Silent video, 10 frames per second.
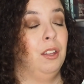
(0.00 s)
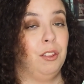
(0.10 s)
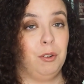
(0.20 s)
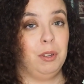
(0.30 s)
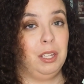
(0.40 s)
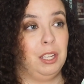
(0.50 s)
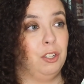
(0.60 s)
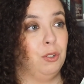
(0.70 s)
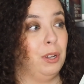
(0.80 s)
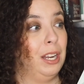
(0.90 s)
Thoroughly
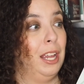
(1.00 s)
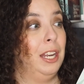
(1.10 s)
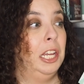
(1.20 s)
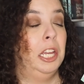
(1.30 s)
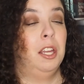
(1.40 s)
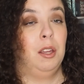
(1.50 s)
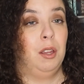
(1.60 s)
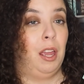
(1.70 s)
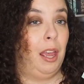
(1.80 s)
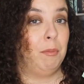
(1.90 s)
enjoyed it
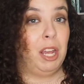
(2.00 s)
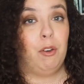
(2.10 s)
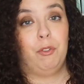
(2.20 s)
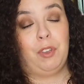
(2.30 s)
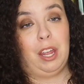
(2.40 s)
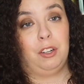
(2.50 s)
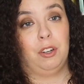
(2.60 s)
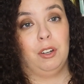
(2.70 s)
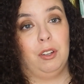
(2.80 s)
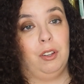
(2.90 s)
am now a
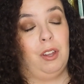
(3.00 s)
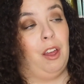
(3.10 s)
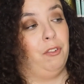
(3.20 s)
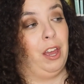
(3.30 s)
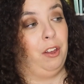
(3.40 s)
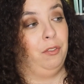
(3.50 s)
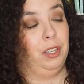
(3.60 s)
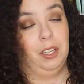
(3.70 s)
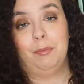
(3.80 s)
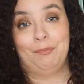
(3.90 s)
fangirl of
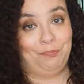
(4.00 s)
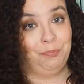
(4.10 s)
Alva